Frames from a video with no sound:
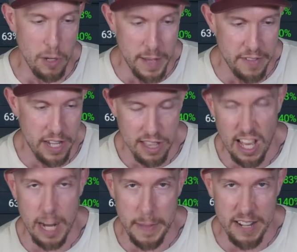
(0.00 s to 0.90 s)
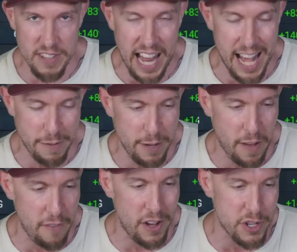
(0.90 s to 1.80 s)
bit of a lot of bit of attack,
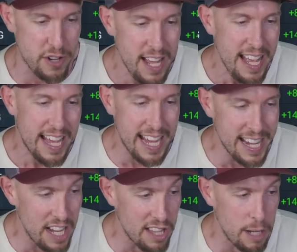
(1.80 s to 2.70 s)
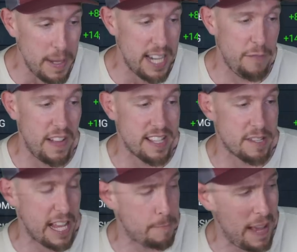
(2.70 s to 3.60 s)
5500, and a little bit of defense.
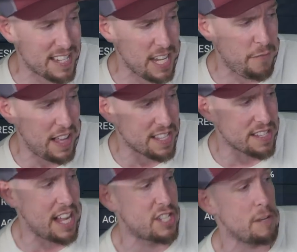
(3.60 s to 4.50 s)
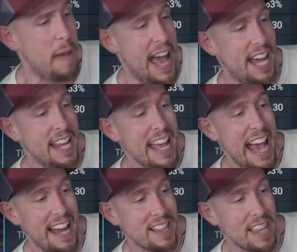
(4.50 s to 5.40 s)
his base defense is not too bad
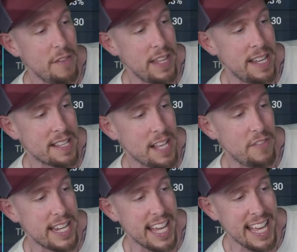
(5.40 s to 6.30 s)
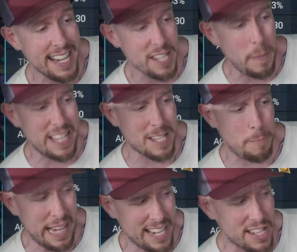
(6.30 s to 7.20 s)
at 11. 78, and his base
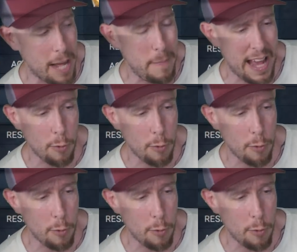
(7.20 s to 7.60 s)
speed is not bad at